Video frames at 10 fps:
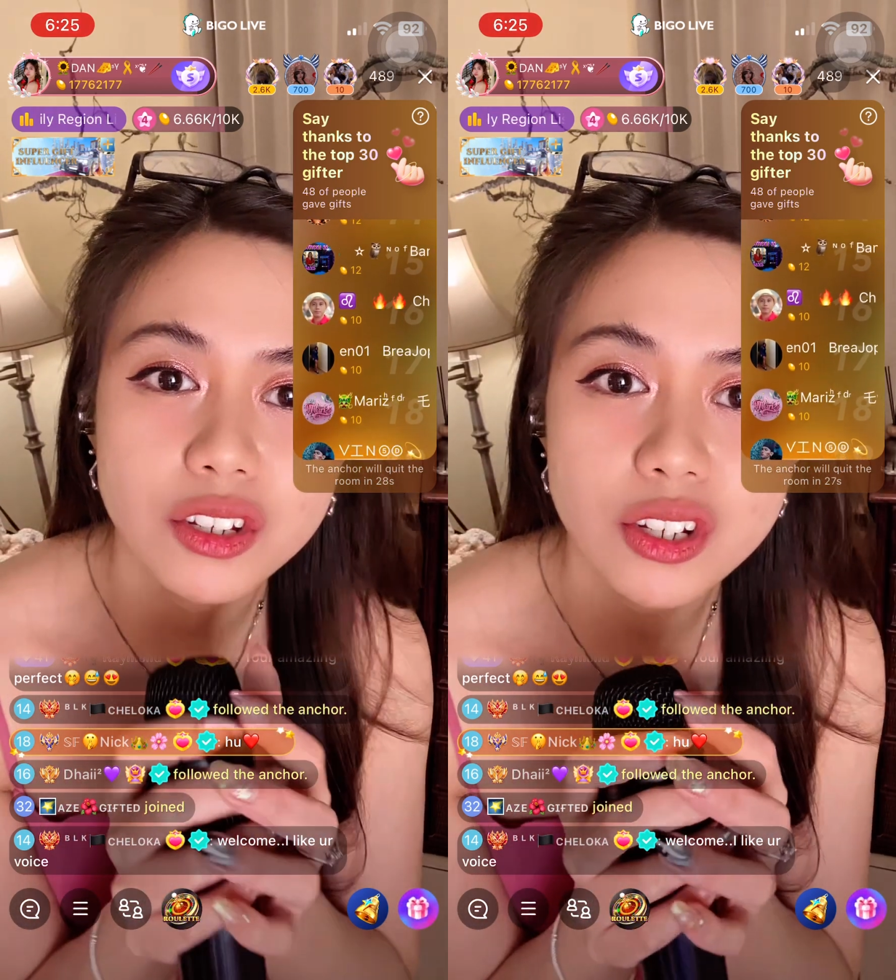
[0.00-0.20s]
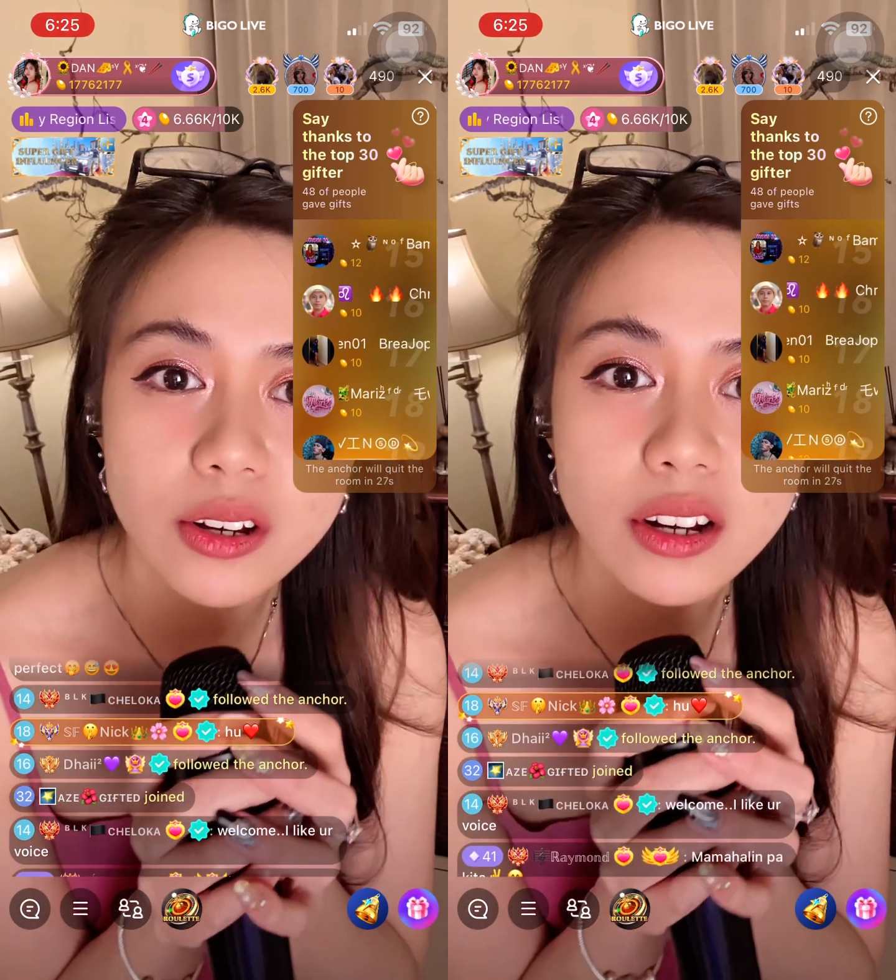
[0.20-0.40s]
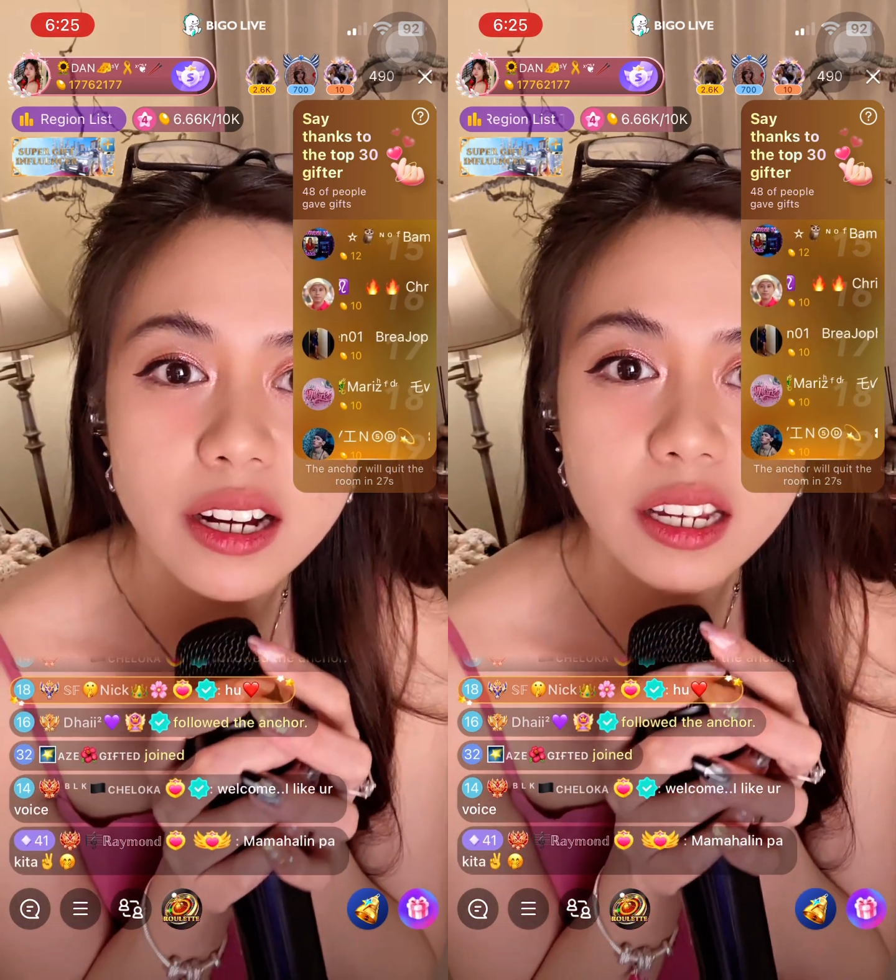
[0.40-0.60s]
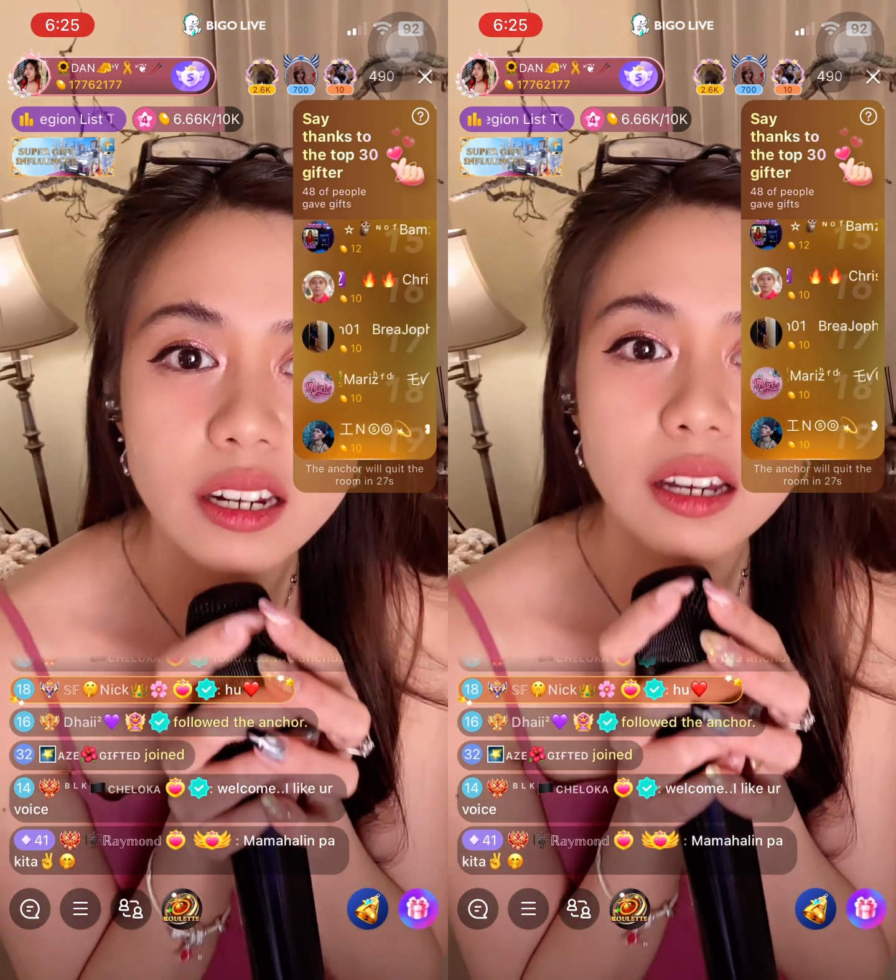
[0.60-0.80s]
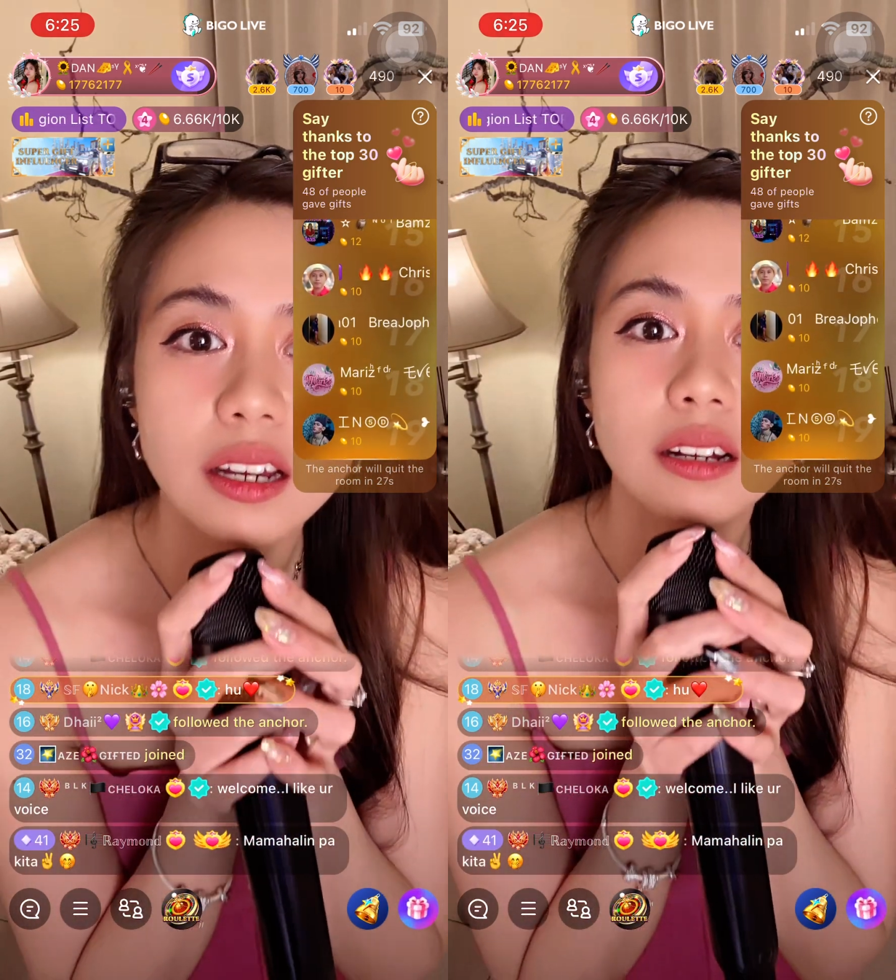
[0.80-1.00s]

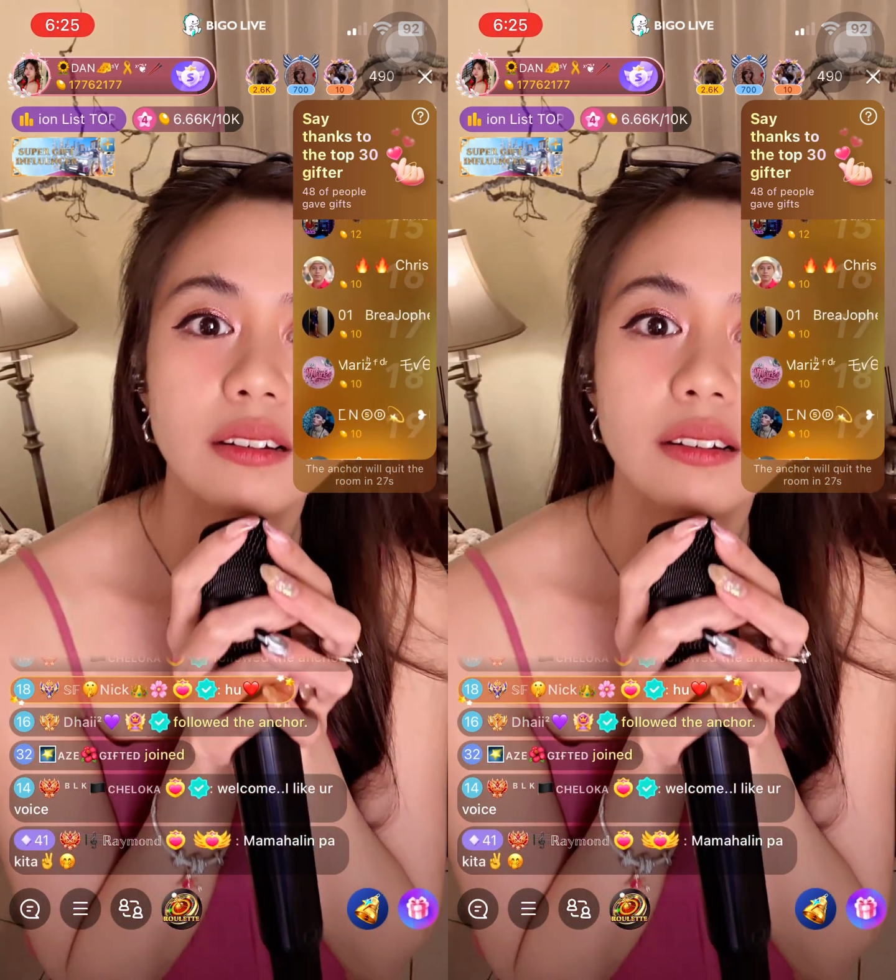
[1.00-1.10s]
John,